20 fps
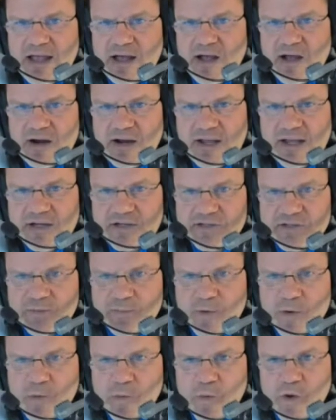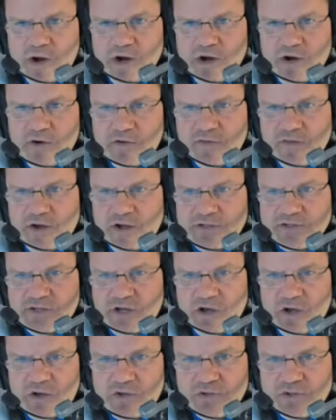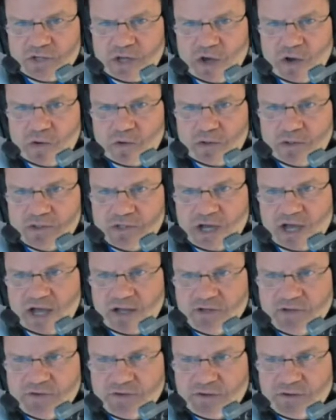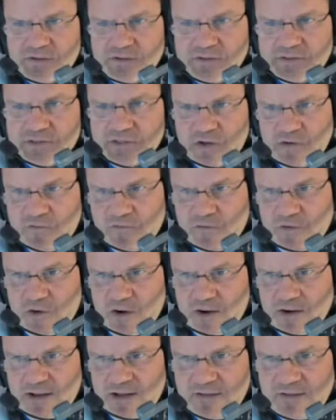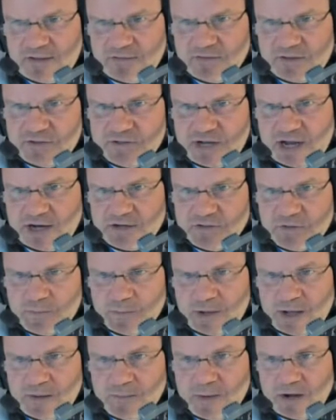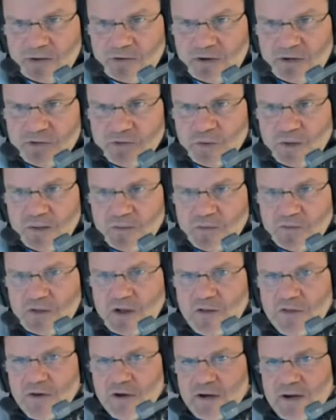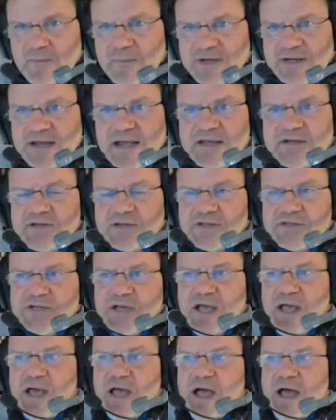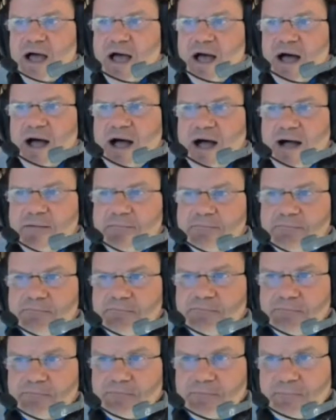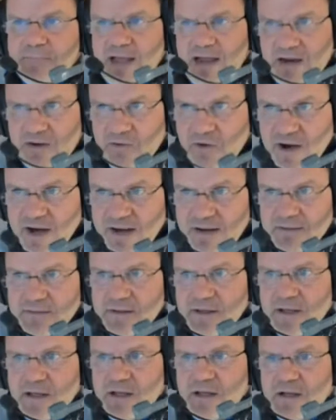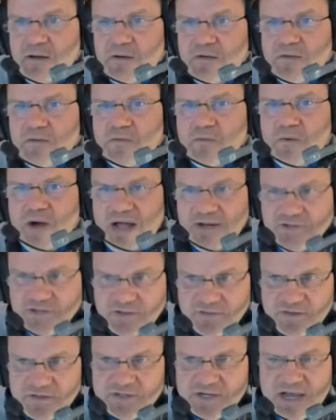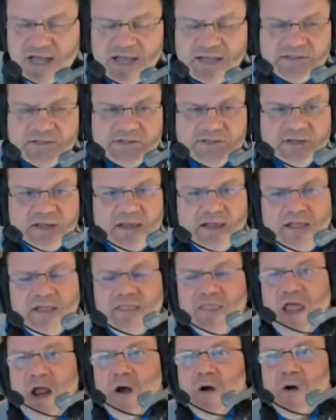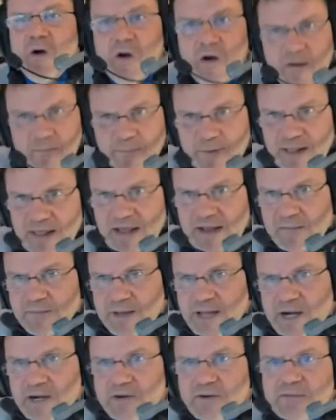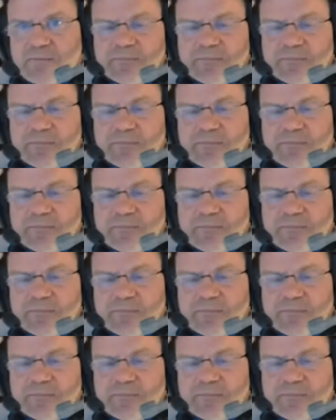All of his support. What are your thoughts on Joe Judge so far? I think the Giants are playing better each week with all their limitations. I agree. Watching the Giants, they are playing better.